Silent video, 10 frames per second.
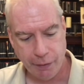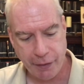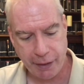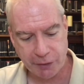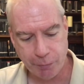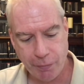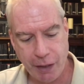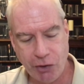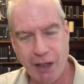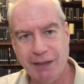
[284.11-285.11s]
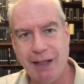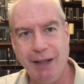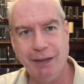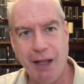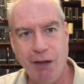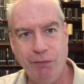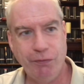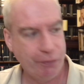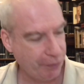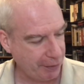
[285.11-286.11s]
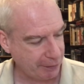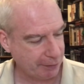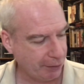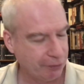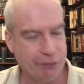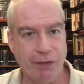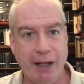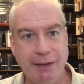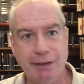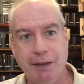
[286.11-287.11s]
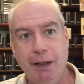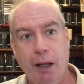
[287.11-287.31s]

that as much as I love this little device,